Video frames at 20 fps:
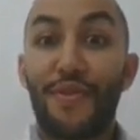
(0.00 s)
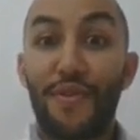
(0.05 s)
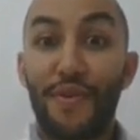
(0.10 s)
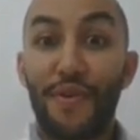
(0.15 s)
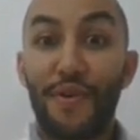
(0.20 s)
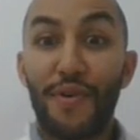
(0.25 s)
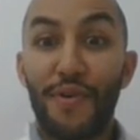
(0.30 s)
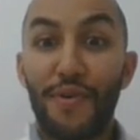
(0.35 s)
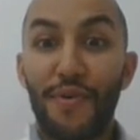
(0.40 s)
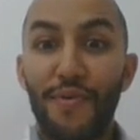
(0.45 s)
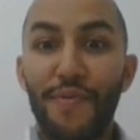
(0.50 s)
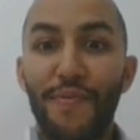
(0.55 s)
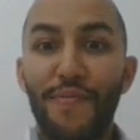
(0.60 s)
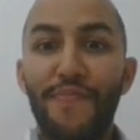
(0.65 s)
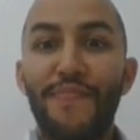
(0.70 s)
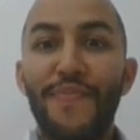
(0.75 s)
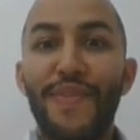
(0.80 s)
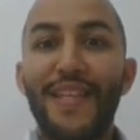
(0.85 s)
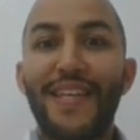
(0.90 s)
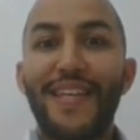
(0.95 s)
though,
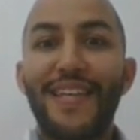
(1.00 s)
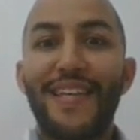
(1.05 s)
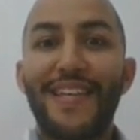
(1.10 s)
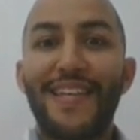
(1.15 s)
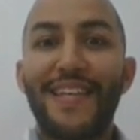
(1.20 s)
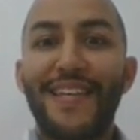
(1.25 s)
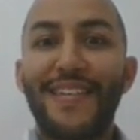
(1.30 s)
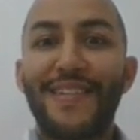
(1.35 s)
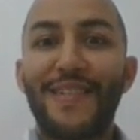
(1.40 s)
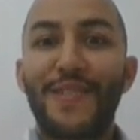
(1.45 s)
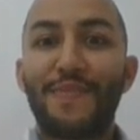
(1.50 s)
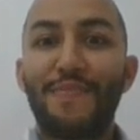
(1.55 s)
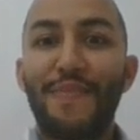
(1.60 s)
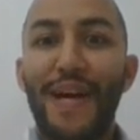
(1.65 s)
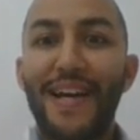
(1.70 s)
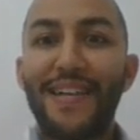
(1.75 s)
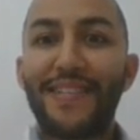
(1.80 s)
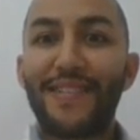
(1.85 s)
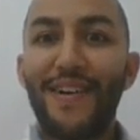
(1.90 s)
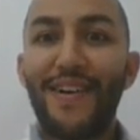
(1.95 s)
in
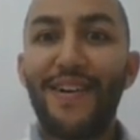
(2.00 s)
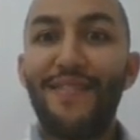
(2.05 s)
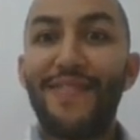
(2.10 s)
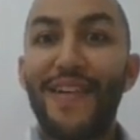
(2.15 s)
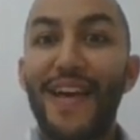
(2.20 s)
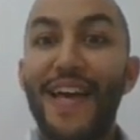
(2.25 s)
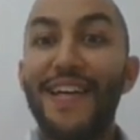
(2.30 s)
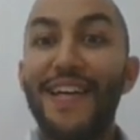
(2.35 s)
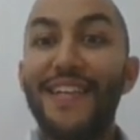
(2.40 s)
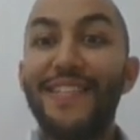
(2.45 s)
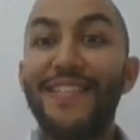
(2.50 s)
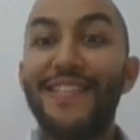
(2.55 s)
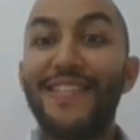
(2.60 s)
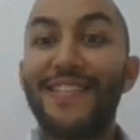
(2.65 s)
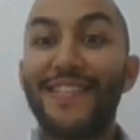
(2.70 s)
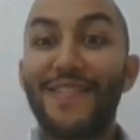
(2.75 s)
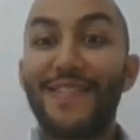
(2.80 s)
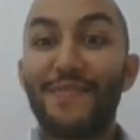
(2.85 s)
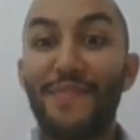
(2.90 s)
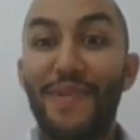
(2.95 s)
spite of, and
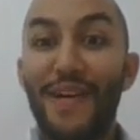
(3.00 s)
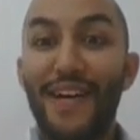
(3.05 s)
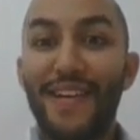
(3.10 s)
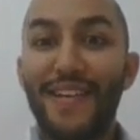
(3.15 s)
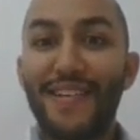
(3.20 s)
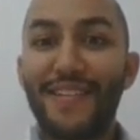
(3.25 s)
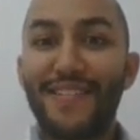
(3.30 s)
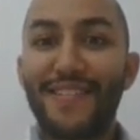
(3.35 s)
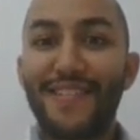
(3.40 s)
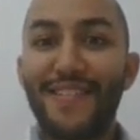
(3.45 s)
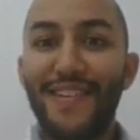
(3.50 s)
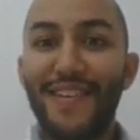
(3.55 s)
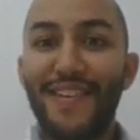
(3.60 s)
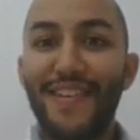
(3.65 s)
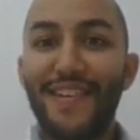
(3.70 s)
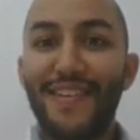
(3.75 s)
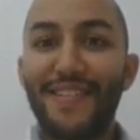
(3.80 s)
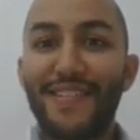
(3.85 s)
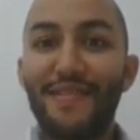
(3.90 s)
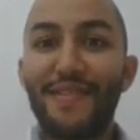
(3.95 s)
despite.
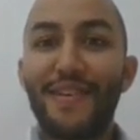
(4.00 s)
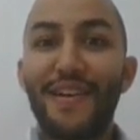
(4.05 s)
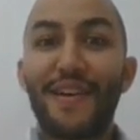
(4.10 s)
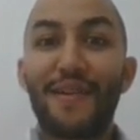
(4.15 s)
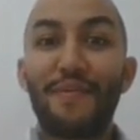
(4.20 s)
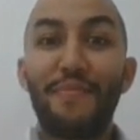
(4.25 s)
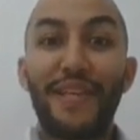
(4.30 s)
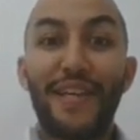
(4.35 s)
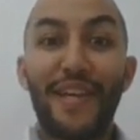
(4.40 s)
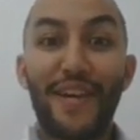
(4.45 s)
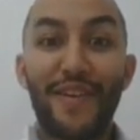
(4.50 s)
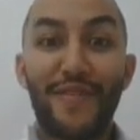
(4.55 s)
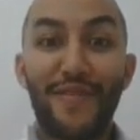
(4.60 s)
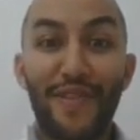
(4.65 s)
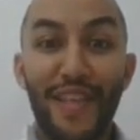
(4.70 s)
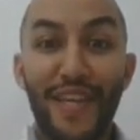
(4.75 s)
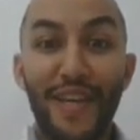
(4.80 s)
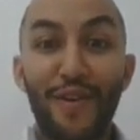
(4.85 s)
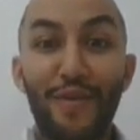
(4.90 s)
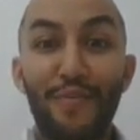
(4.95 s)
Okay, so you got to be
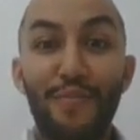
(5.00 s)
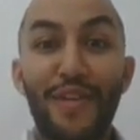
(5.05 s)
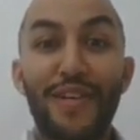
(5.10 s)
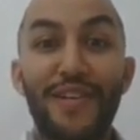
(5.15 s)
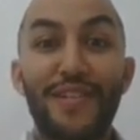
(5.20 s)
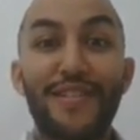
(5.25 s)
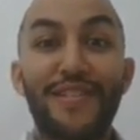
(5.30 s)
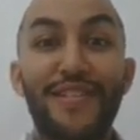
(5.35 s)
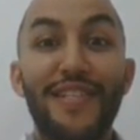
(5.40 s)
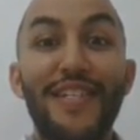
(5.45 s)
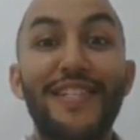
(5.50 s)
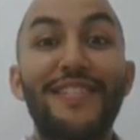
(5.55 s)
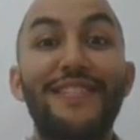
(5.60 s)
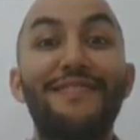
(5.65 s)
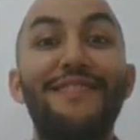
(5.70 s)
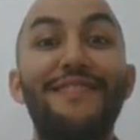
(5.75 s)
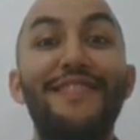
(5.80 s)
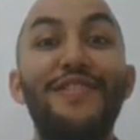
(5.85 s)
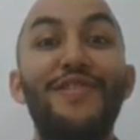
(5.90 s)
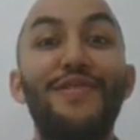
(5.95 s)
careful here because
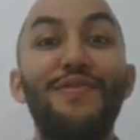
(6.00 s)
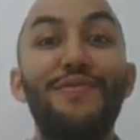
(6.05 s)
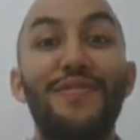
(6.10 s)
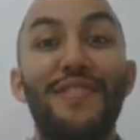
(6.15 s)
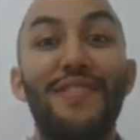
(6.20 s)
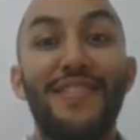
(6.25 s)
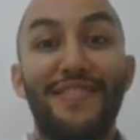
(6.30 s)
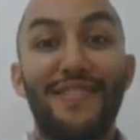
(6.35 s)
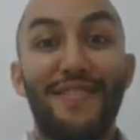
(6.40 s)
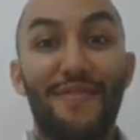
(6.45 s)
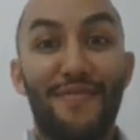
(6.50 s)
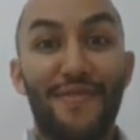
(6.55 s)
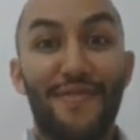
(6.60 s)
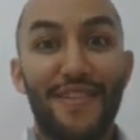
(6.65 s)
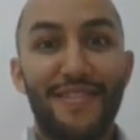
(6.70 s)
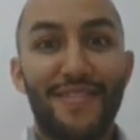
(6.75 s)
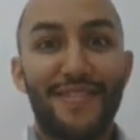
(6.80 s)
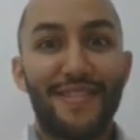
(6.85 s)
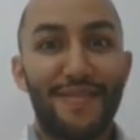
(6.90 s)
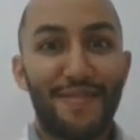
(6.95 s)
the use is
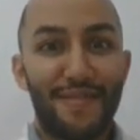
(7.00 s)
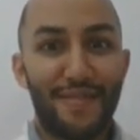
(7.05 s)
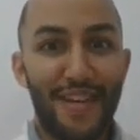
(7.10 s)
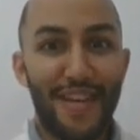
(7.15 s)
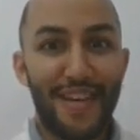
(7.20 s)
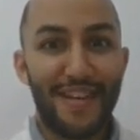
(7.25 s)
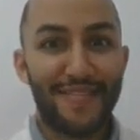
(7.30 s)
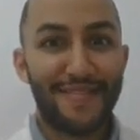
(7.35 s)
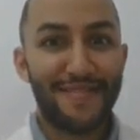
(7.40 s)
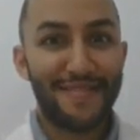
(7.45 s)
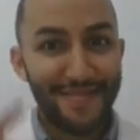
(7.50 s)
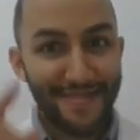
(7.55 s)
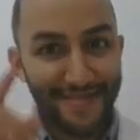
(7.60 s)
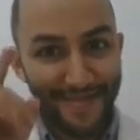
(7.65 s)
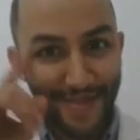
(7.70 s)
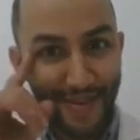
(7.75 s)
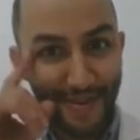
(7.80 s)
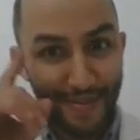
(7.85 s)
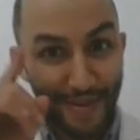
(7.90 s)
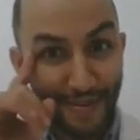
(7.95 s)
different. Okay,
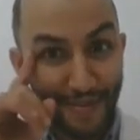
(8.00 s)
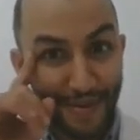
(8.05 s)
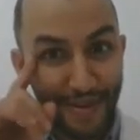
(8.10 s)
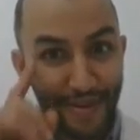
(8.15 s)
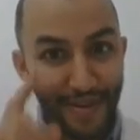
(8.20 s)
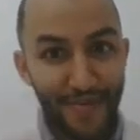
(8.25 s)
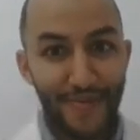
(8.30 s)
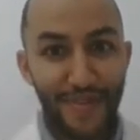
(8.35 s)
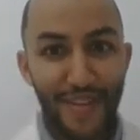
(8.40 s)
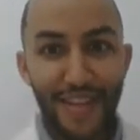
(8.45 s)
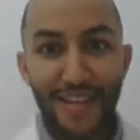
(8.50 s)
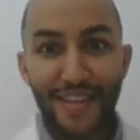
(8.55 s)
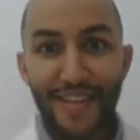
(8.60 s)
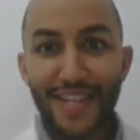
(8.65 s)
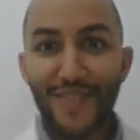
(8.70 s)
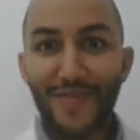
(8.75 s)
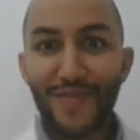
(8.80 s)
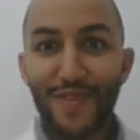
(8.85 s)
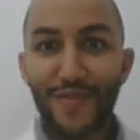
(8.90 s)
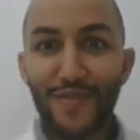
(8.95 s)
remember,
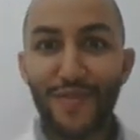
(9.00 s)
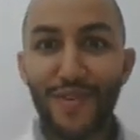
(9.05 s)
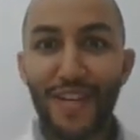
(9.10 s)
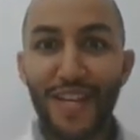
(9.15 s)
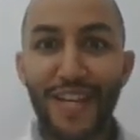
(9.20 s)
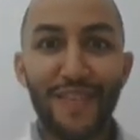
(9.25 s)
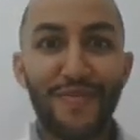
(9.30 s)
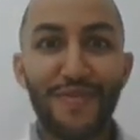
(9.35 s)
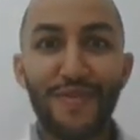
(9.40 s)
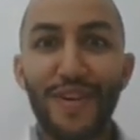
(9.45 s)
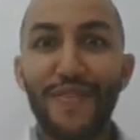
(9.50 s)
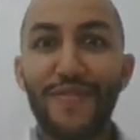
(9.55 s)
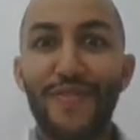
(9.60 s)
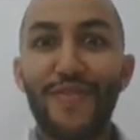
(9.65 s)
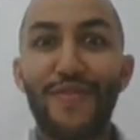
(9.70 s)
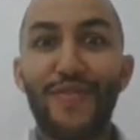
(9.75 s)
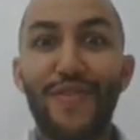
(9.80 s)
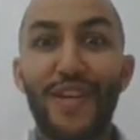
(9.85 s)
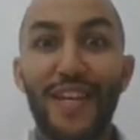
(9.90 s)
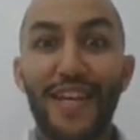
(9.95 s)
if you
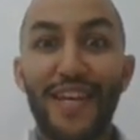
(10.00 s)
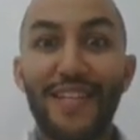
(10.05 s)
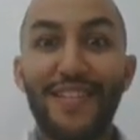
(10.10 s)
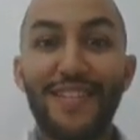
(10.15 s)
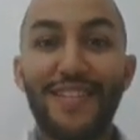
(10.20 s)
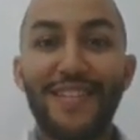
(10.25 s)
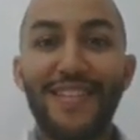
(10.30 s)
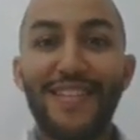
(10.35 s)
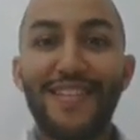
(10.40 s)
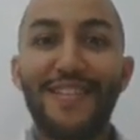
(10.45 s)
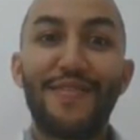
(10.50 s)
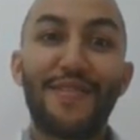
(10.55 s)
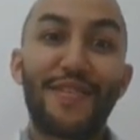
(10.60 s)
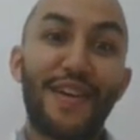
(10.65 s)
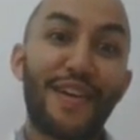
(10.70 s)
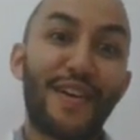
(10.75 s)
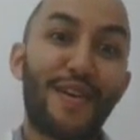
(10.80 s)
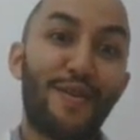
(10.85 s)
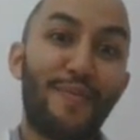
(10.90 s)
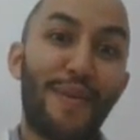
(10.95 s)
ever forget,
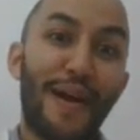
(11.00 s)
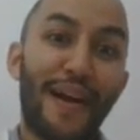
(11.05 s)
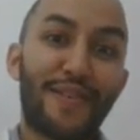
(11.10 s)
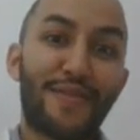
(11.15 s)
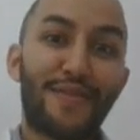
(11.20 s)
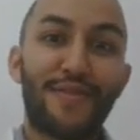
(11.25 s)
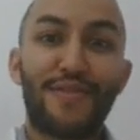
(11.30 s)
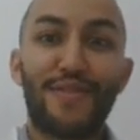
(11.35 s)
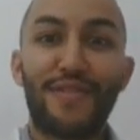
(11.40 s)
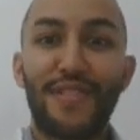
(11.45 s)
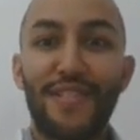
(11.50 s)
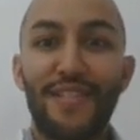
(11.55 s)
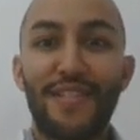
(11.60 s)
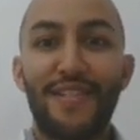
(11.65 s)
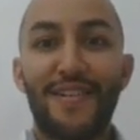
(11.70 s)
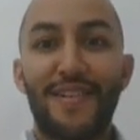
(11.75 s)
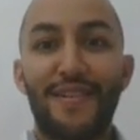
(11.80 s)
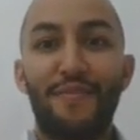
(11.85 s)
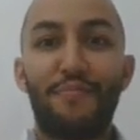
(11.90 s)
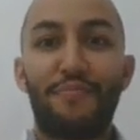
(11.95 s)
you can go back to
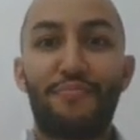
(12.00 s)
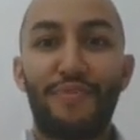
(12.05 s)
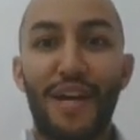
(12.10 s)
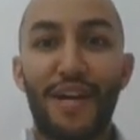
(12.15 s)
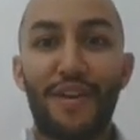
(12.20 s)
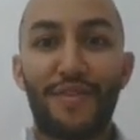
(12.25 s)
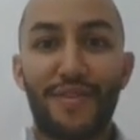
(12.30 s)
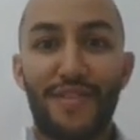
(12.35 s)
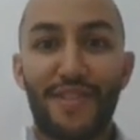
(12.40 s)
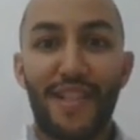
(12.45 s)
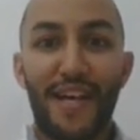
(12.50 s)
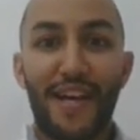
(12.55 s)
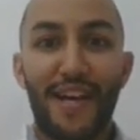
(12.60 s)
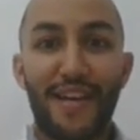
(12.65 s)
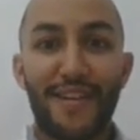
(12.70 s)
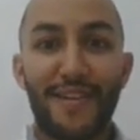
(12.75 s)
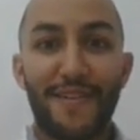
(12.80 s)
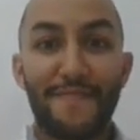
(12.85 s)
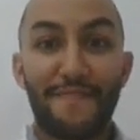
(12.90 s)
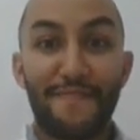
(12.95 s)
the prior
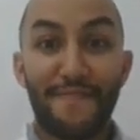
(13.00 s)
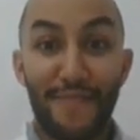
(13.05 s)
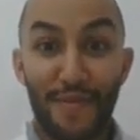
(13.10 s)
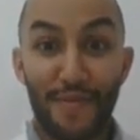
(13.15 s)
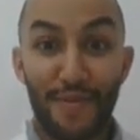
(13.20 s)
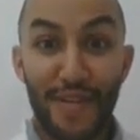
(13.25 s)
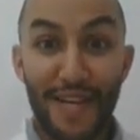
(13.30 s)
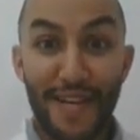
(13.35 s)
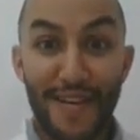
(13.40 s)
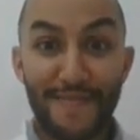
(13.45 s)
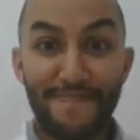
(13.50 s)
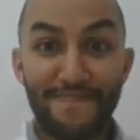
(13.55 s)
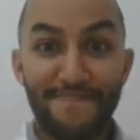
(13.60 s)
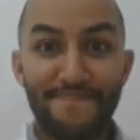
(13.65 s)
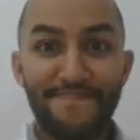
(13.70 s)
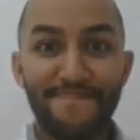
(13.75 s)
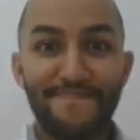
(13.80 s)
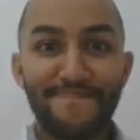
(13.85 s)
slide. Okay,